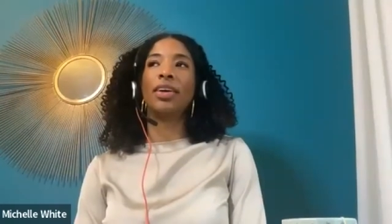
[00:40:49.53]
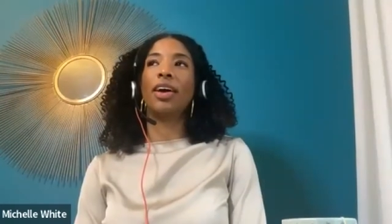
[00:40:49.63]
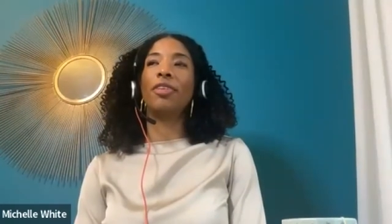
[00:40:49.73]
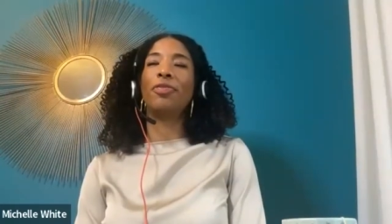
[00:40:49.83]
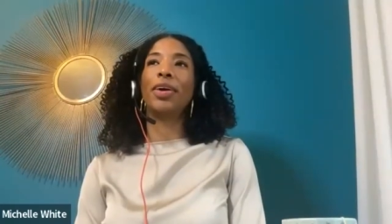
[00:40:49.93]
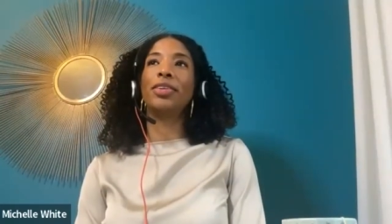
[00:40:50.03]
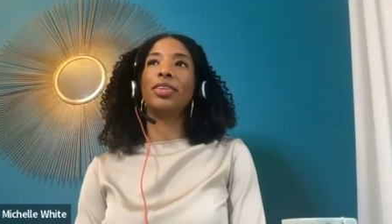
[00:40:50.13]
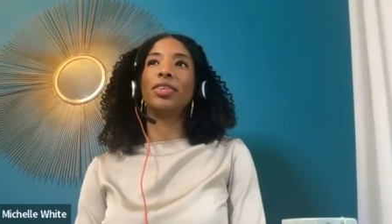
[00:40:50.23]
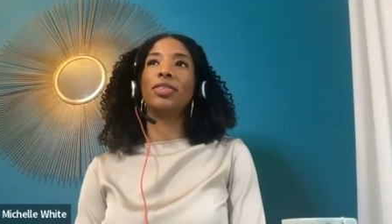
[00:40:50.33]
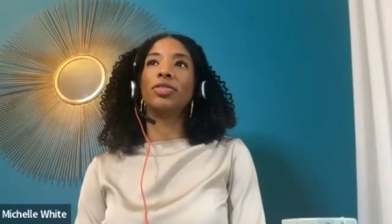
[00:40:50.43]
I find
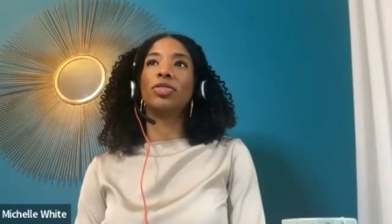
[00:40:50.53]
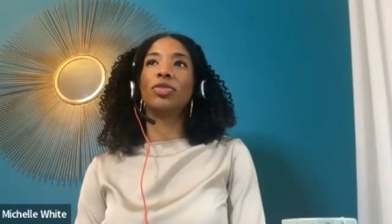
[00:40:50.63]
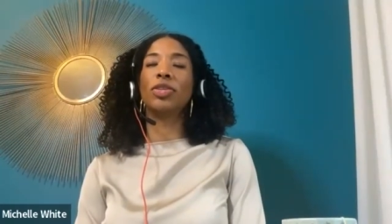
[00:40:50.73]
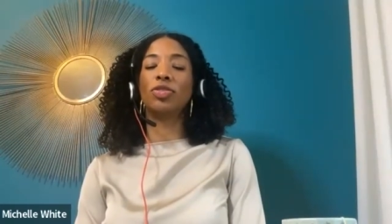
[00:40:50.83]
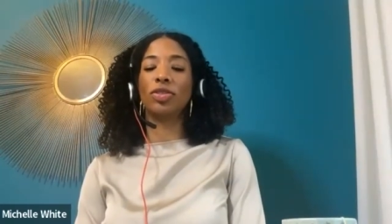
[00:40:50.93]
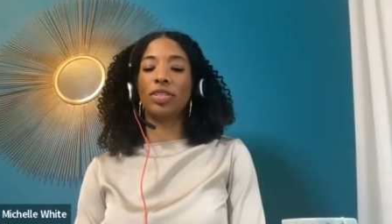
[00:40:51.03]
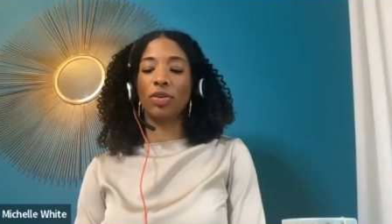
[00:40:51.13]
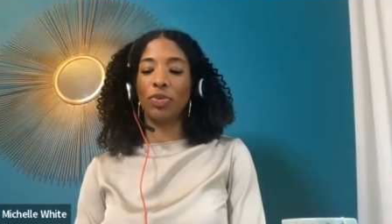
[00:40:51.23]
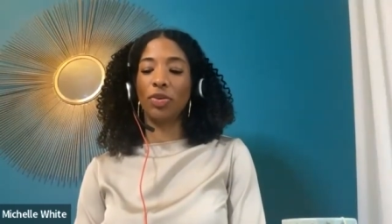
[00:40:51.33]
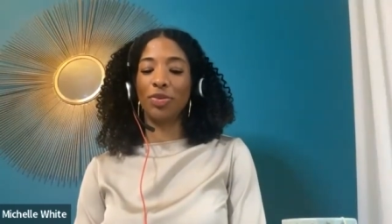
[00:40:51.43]
it so
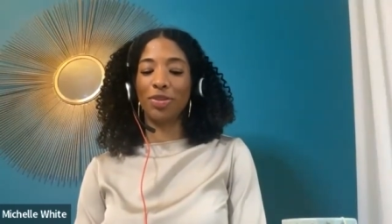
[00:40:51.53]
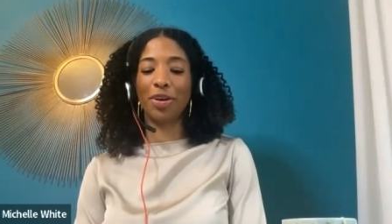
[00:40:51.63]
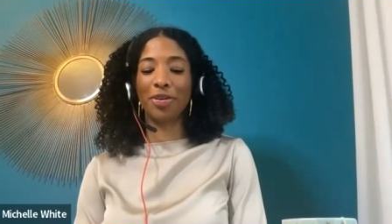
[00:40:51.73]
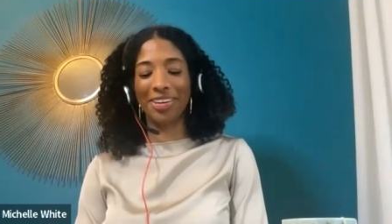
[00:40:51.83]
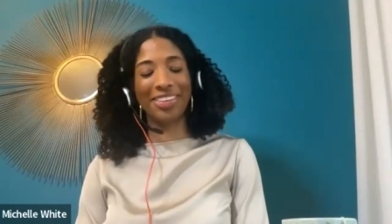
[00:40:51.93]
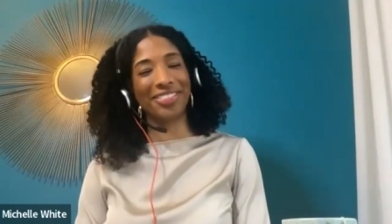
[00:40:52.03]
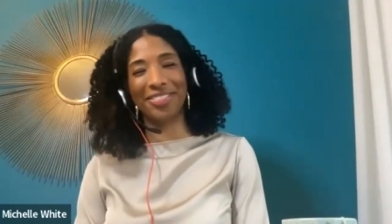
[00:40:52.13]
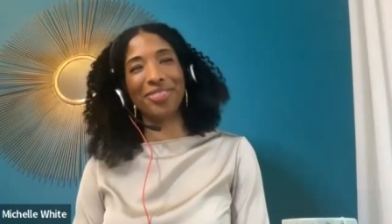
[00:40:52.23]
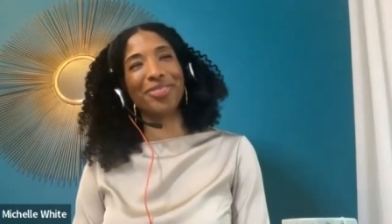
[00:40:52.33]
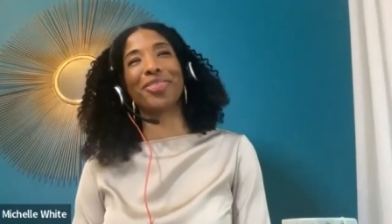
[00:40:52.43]
interesting when you were talking because
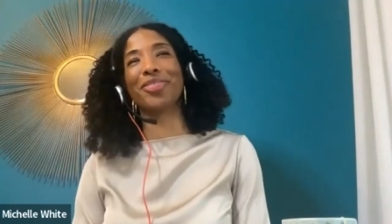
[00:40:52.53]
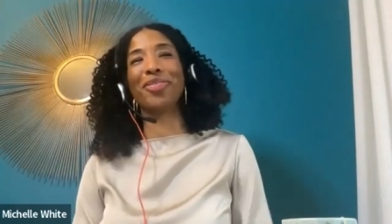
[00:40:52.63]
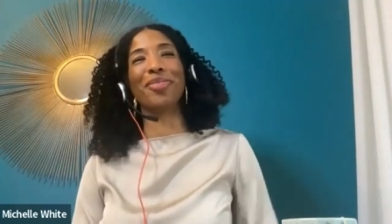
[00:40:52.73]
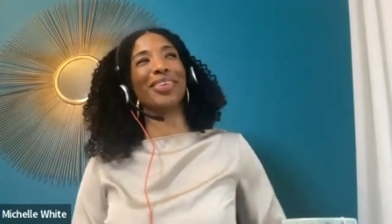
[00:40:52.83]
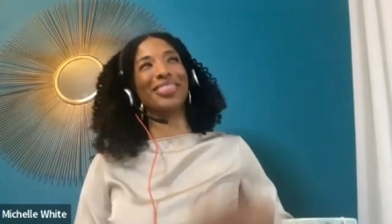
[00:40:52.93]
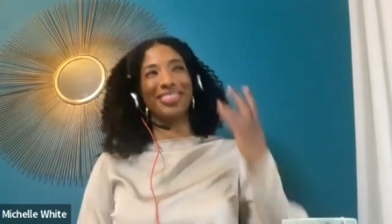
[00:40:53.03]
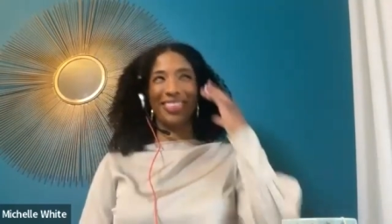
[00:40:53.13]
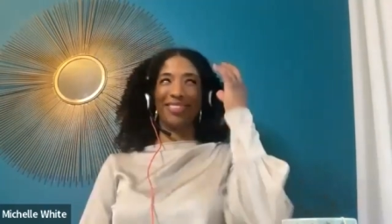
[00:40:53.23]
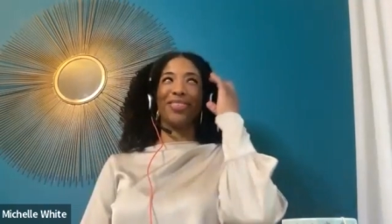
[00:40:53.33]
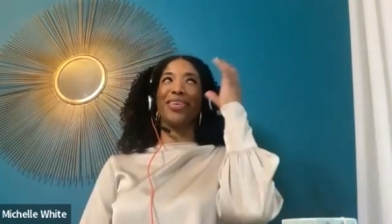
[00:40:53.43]
you took the,
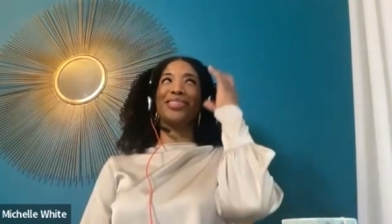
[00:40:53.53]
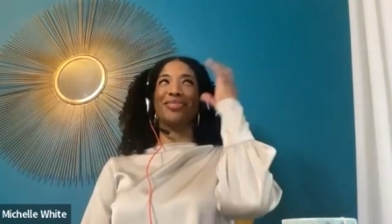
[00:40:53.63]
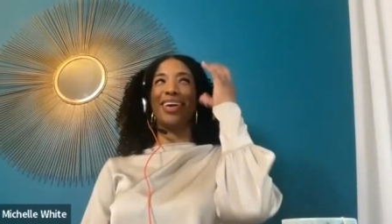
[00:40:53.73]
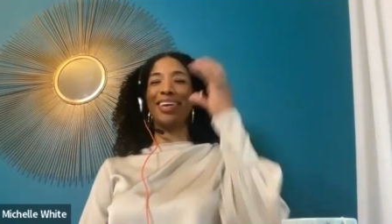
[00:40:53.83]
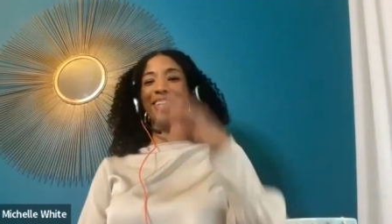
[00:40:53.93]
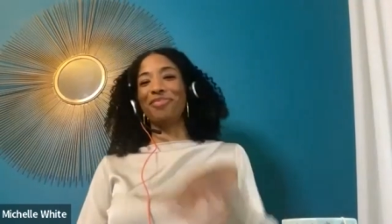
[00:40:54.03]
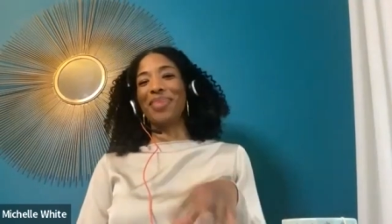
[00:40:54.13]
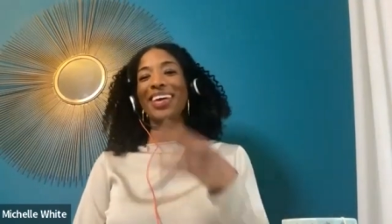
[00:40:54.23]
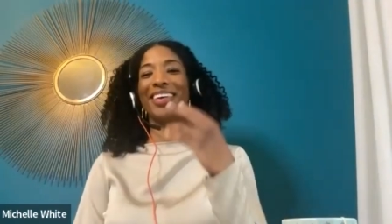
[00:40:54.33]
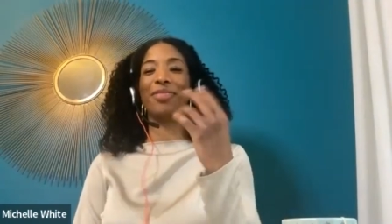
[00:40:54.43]
the words right out of my
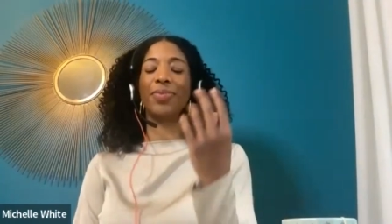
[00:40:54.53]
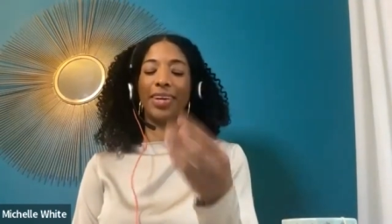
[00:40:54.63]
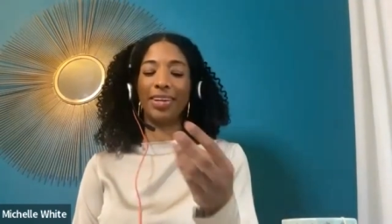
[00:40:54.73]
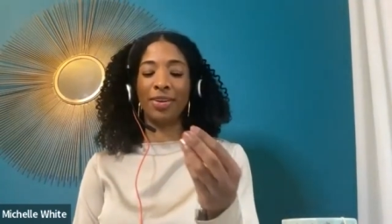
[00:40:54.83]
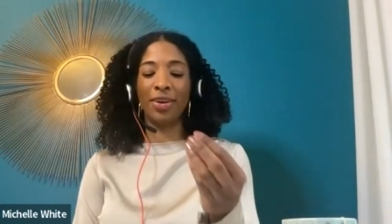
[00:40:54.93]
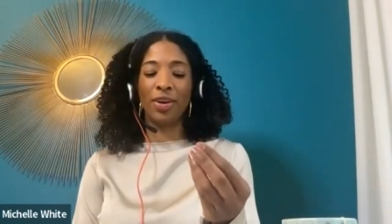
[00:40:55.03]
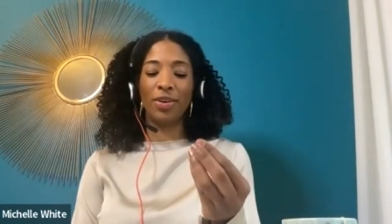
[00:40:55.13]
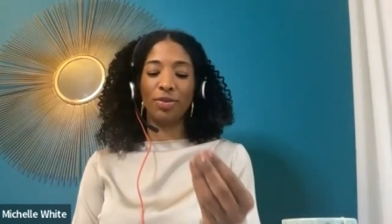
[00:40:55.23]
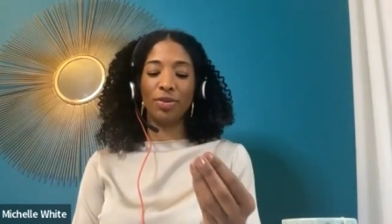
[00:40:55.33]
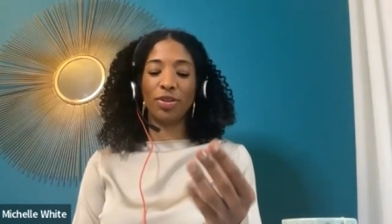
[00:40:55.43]
head when
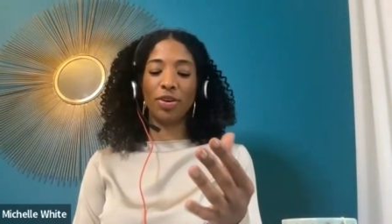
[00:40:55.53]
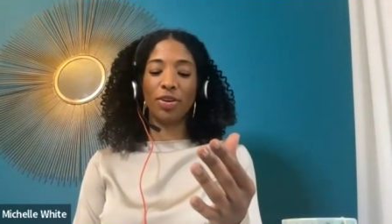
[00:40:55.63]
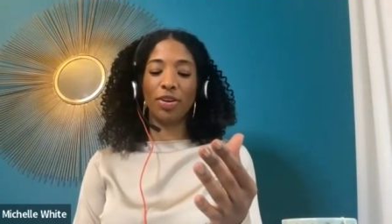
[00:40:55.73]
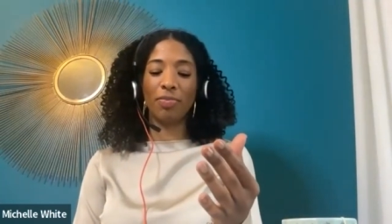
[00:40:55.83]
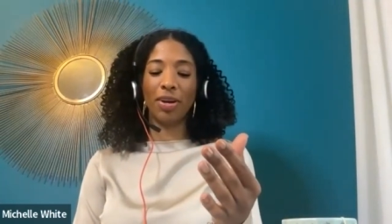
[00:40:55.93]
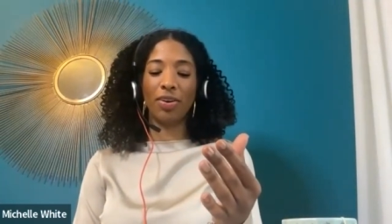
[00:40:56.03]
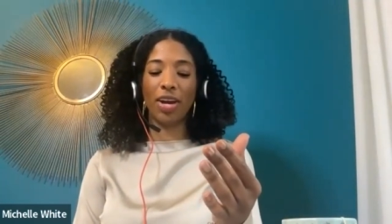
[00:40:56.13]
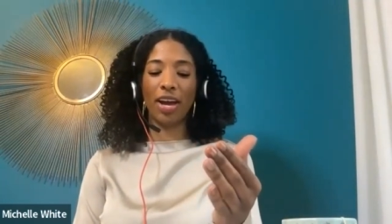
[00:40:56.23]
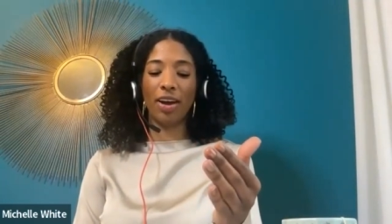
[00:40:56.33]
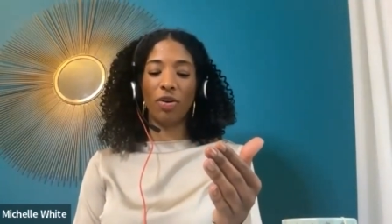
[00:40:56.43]
you were talking about
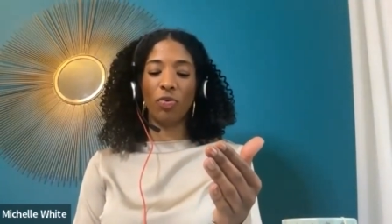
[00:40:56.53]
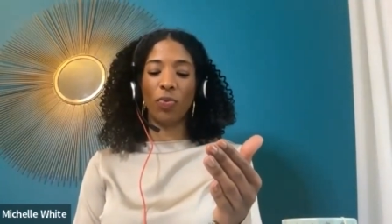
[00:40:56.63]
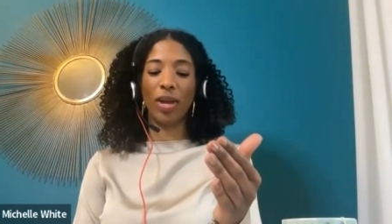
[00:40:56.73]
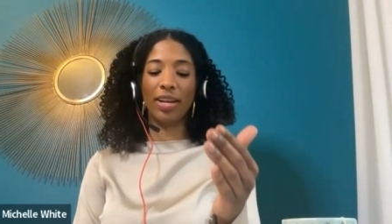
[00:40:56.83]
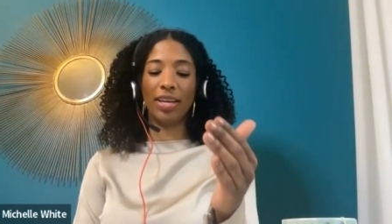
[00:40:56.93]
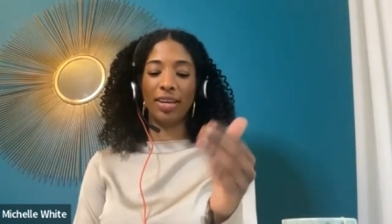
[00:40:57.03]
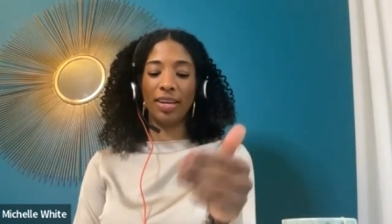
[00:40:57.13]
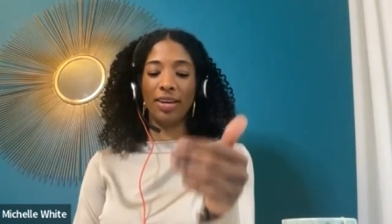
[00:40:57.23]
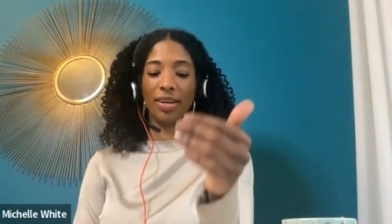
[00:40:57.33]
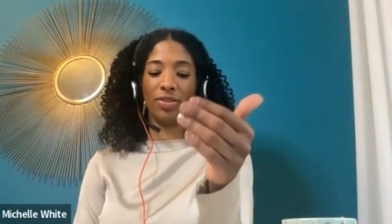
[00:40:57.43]
how when
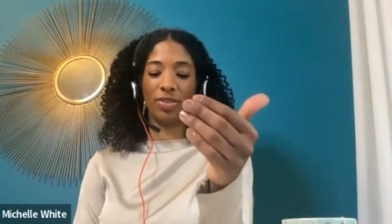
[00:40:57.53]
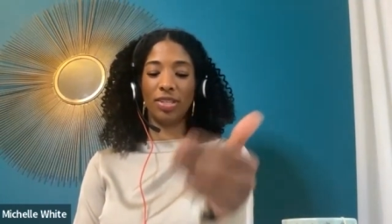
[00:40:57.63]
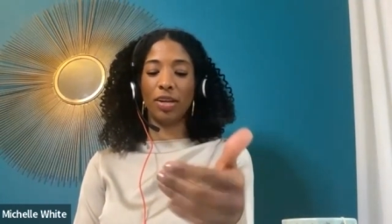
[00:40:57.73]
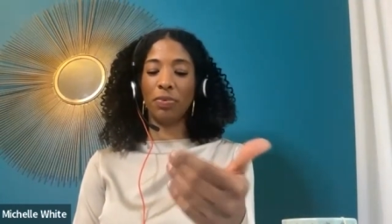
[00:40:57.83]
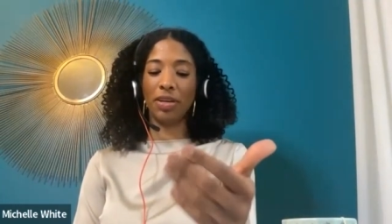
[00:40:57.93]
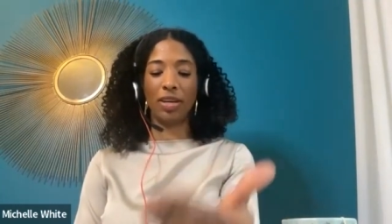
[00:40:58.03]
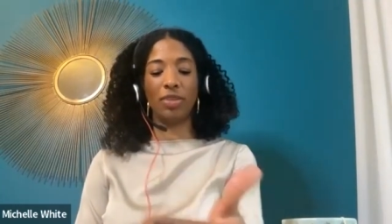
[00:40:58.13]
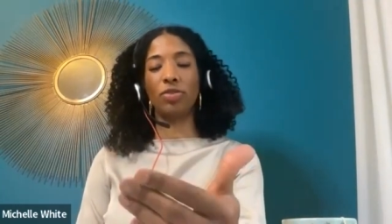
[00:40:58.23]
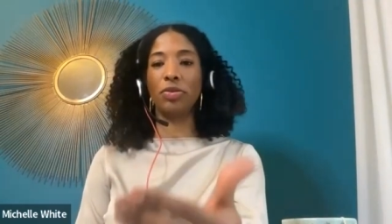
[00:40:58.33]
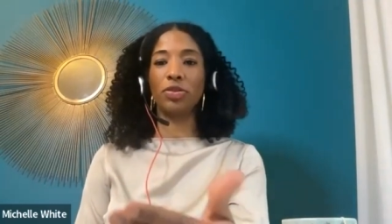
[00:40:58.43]
he is stepping
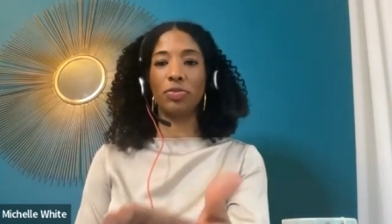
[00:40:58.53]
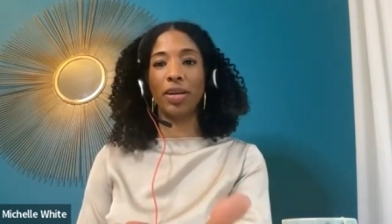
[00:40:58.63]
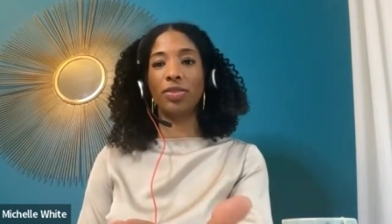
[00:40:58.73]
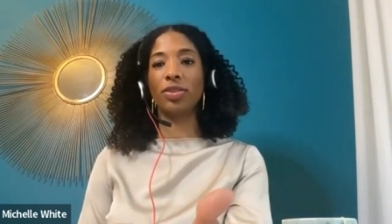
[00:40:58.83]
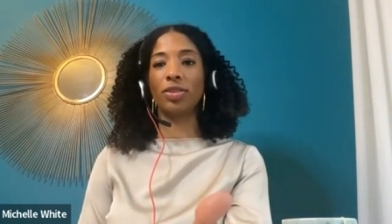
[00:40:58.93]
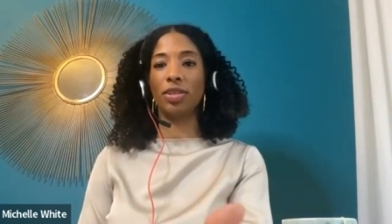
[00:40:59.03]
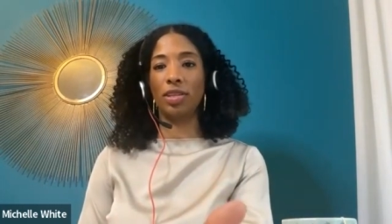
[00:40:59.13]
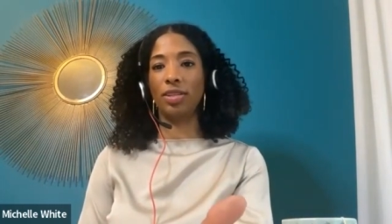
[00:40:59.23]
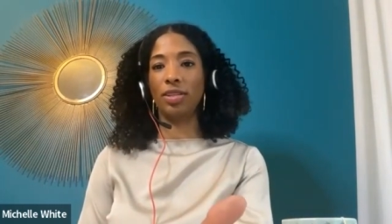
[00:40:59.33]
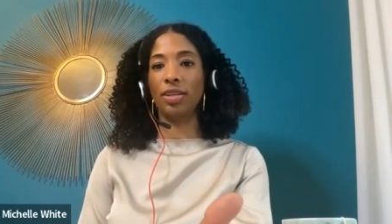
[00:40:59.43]
into his
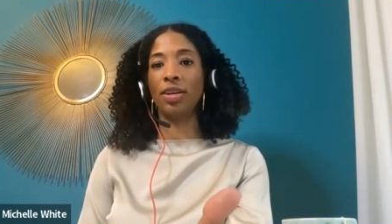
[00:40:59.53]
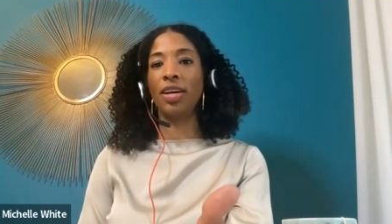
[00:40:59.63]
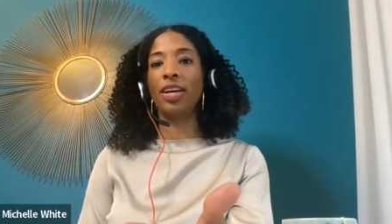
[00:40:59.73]
masculinity,